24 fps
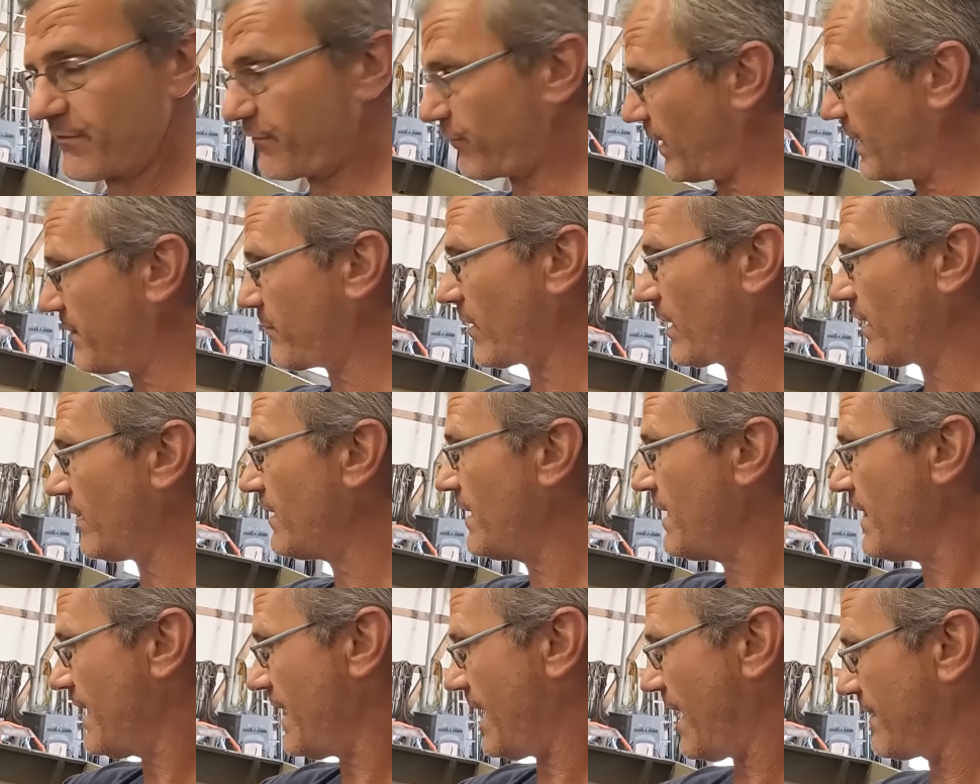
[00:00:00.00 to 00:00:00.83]
the frame rail,
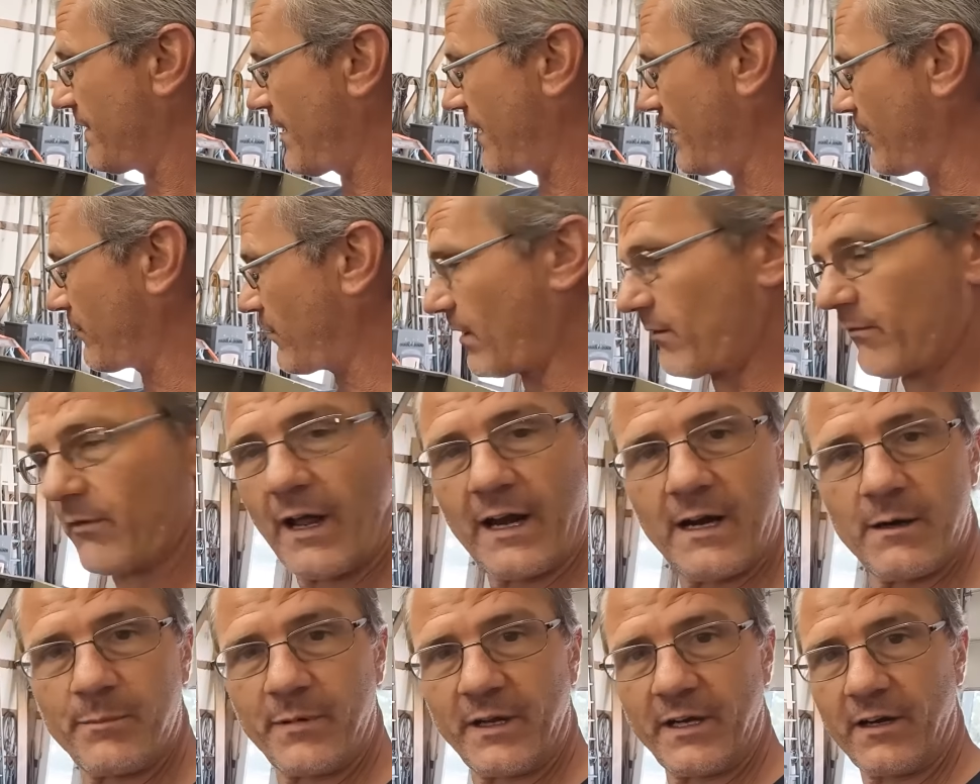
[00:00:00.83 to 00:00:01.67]
and then they run
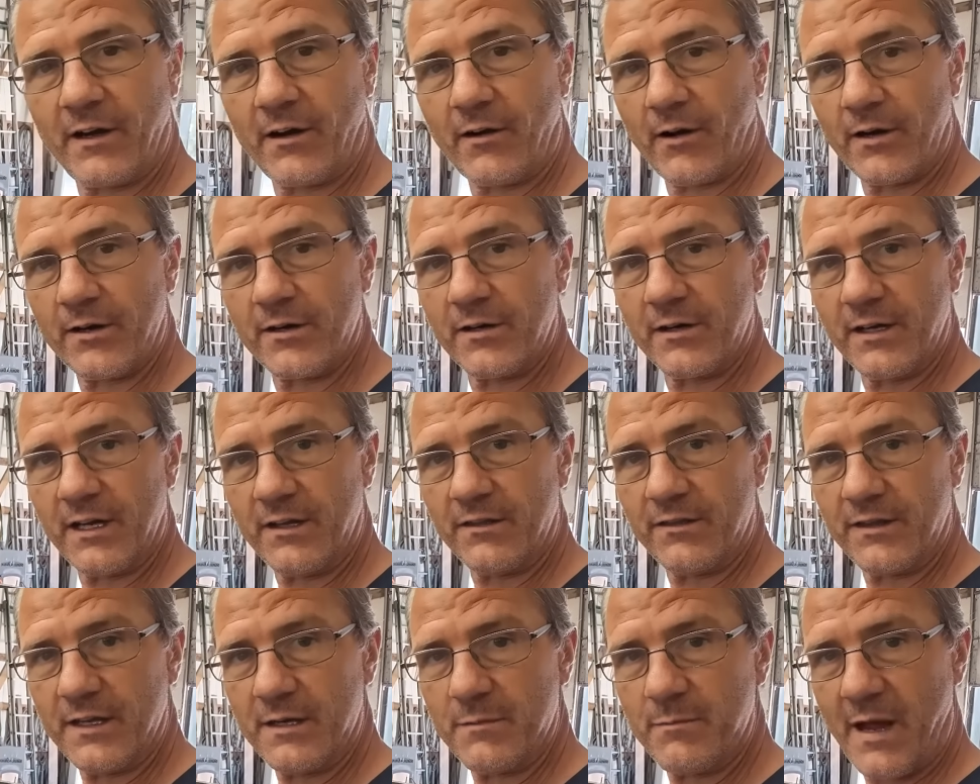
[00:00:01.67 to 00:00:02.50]
right up in here
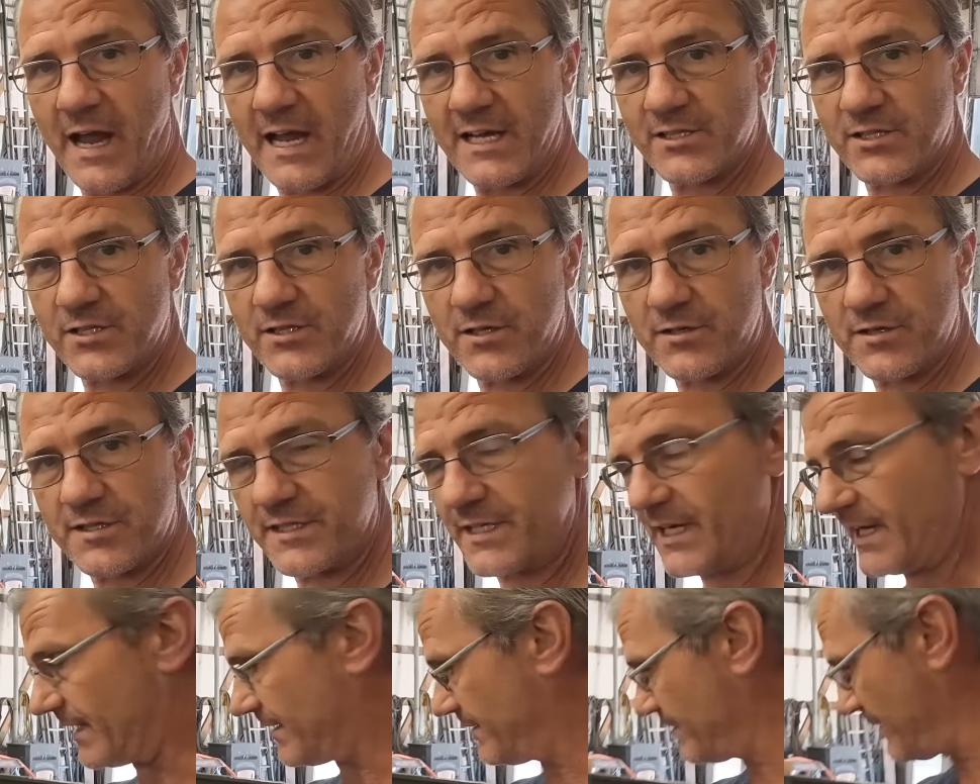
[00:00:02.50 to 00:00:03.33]
underneath the passenger
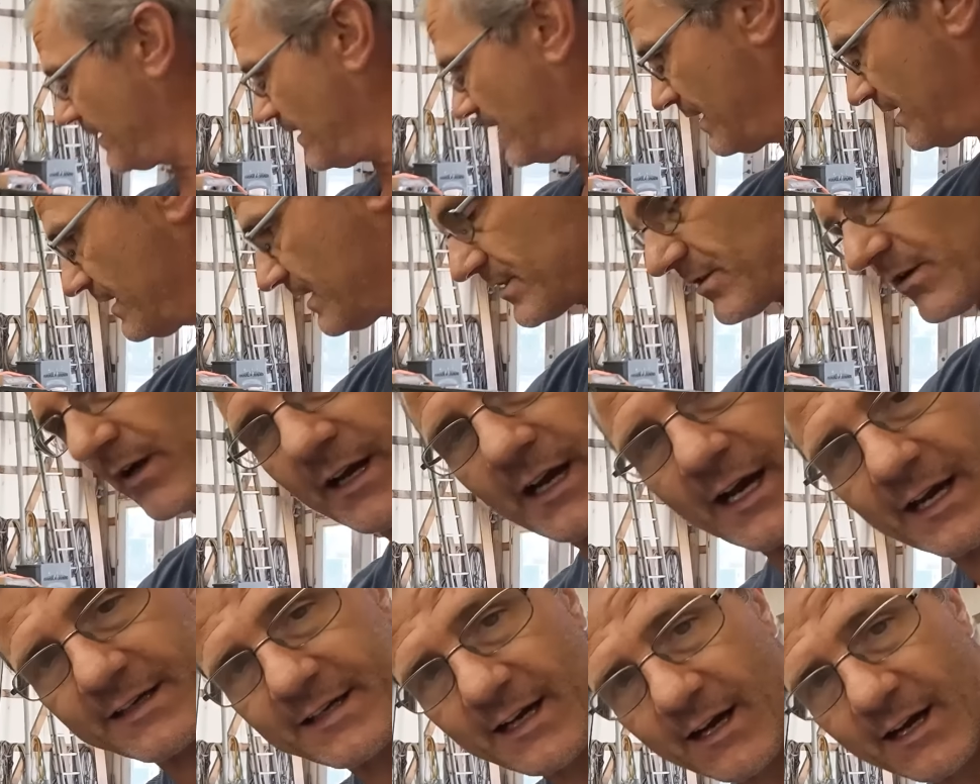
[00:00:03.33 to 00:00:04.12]
seat. So I got